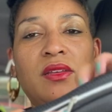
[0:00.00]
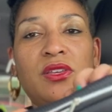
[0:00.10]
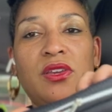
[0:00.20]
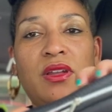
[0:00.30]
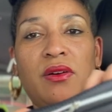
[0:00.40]

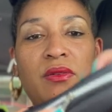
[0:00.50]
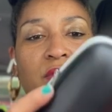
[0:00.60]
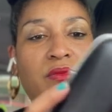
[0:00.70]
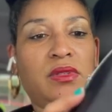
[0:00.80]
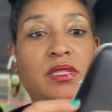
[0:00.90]
You know,
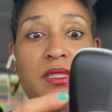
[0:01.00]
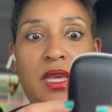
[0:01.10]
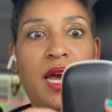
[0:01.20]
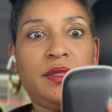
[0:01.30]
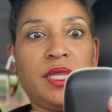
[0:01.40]
it's
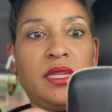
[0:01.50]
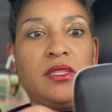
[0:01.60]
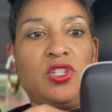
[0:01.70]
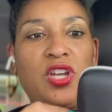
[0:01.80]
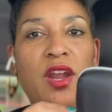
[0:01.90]
I say it's
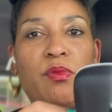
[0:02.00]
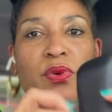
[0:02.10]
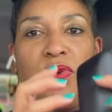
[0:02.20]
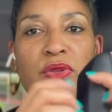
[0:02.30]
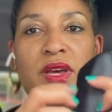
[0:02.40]
a
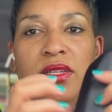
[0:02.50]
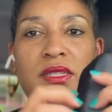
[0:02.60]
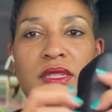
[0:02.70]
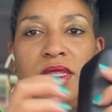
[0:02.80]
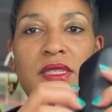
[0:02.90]
shatterproof because
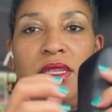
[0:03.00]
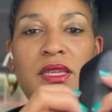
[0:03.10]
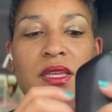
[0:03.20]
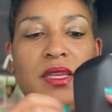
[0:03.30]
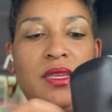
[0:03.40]
it's,
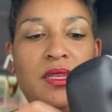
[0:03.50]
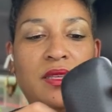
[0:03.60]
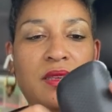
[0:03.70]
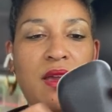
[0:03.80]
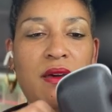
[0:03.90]

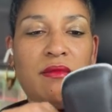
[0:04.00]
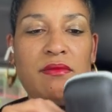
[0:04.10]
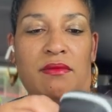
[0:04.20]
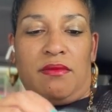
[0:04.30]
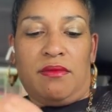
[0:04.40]
yeah,
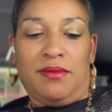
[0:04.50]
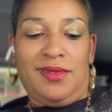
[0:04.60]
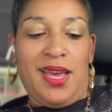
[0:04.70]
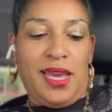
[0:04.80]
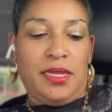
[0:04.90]

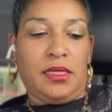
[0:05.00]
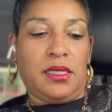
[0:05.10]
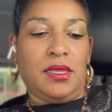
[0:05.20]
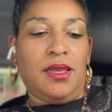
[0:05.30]
Nice.